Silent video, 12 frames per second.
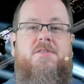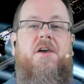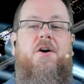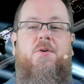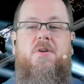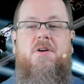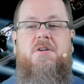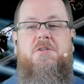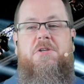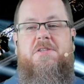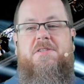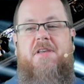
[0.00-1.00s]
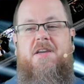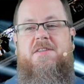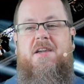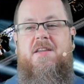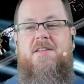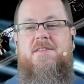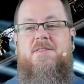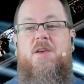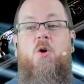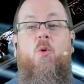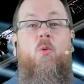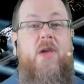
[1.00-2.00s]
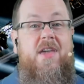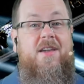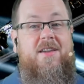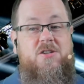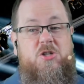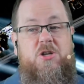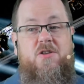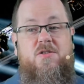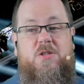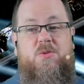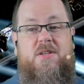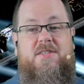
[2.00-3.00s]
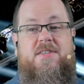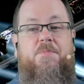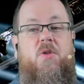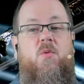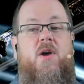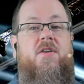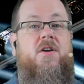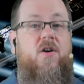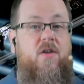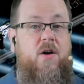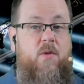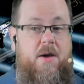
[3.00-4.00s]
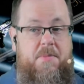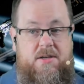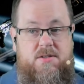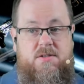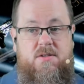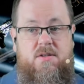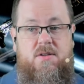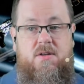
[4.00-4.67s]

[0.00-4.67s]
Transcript: So, just like Dickens, we can choose to accept the way the current web is,